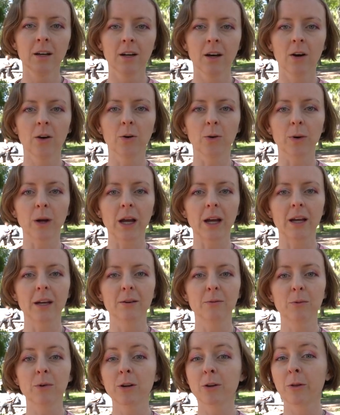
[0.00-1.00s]
Oh,
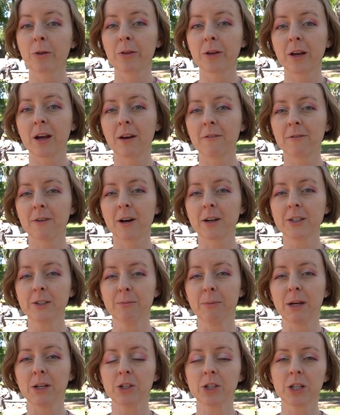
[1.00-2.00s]
and one other thing I forgot to
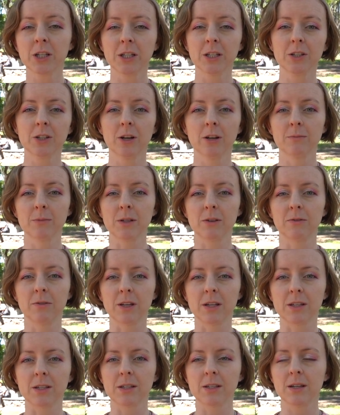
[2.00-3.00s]
mention in terms of
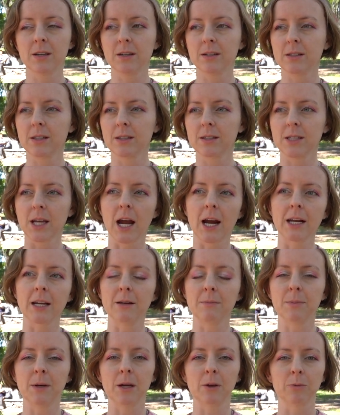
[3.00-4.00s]
this
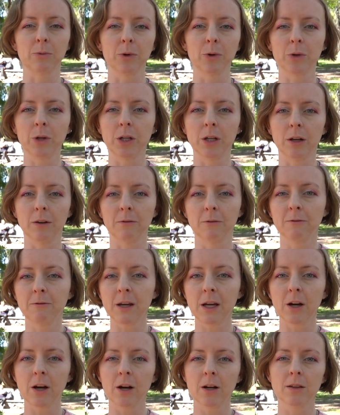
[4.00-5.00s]
society being rooted in
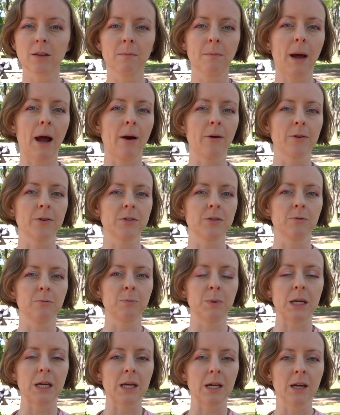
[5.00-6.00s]
fear and the powers of
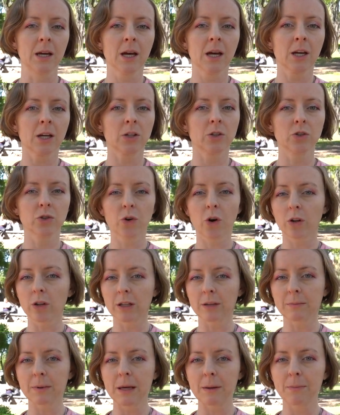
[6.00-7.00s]
be
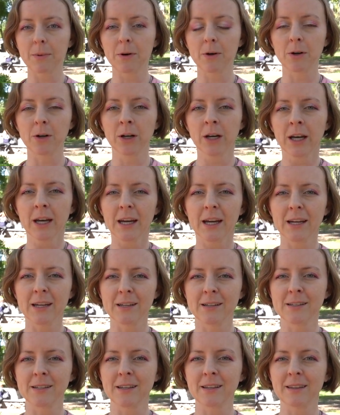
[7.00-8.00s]
controlling people
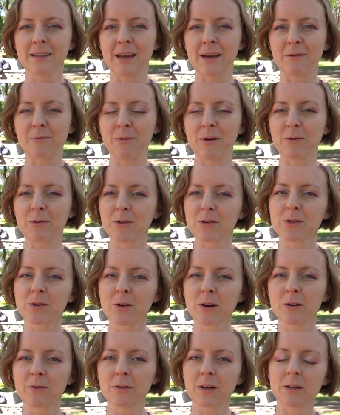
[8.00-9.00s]
is that we were
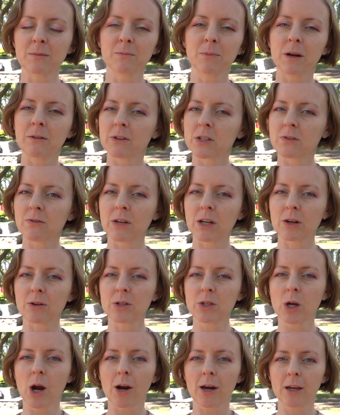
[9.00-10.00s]
sort of in previous
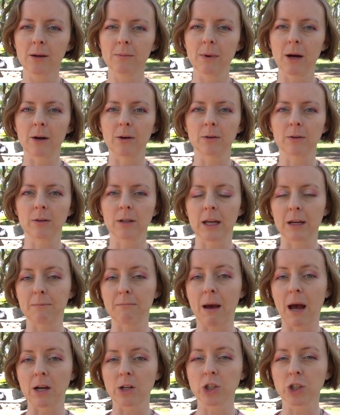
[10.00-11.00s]
videos talking about like
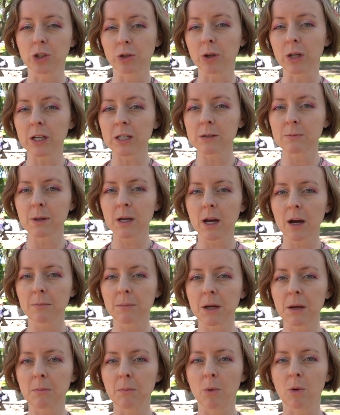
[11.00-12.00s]
mass shootings
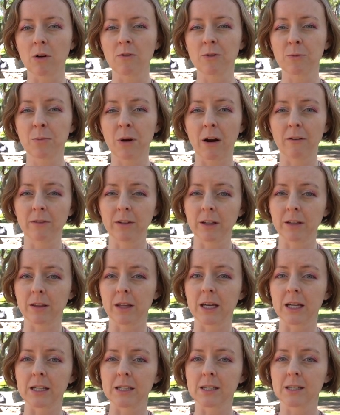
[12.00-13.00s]
becoming more of a prevalent
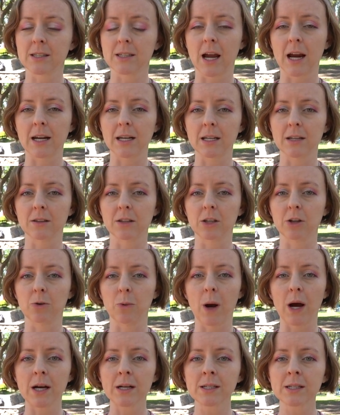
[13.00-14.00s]
thing in society in the
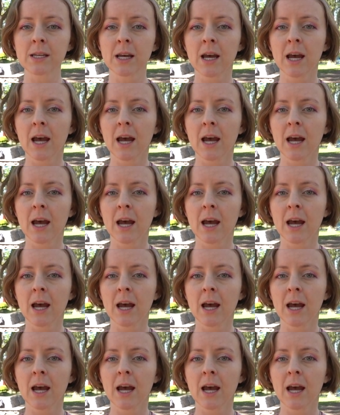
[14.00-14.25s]
US.